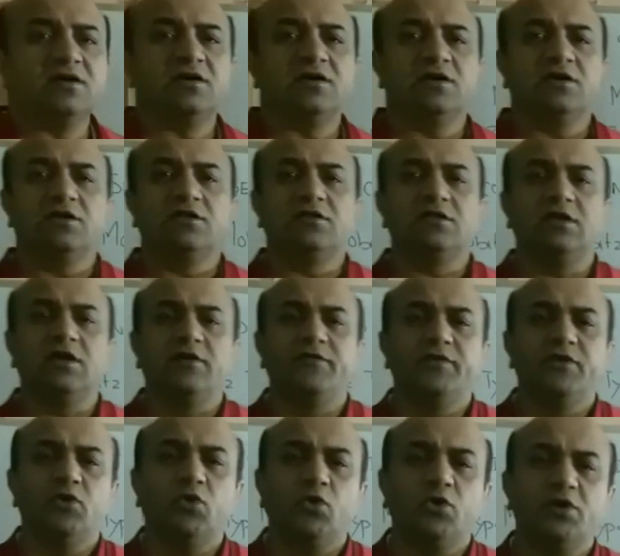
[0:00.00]
in the AV
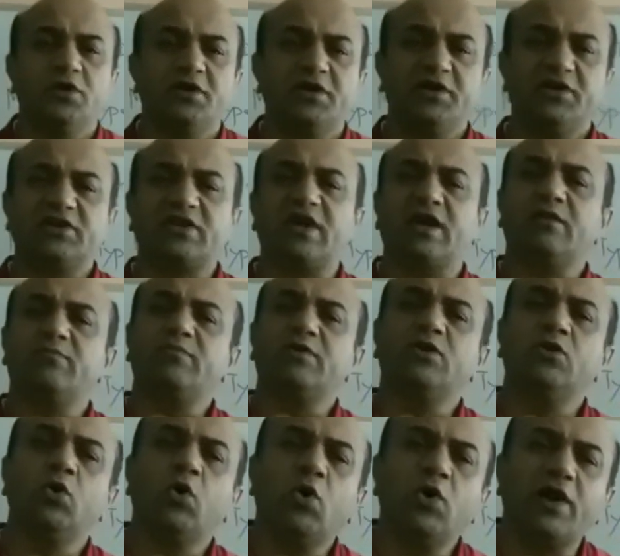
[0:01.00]
node, it can be
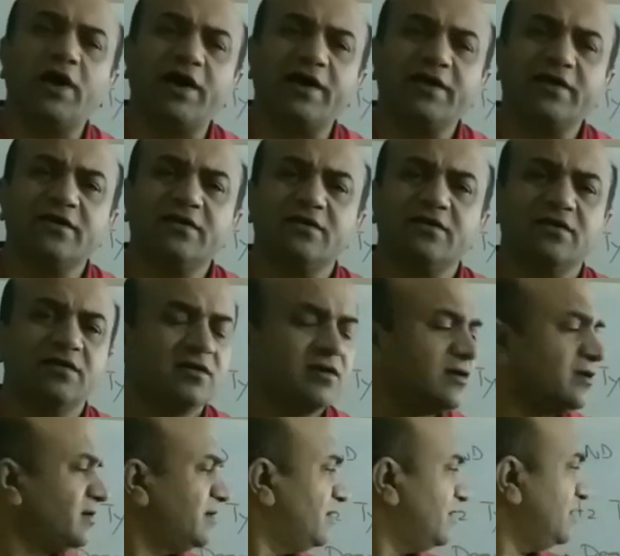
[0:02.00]
low lying
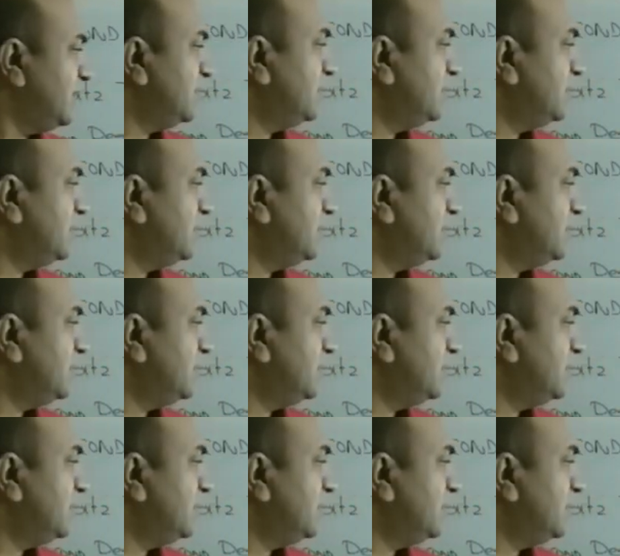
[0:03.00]
in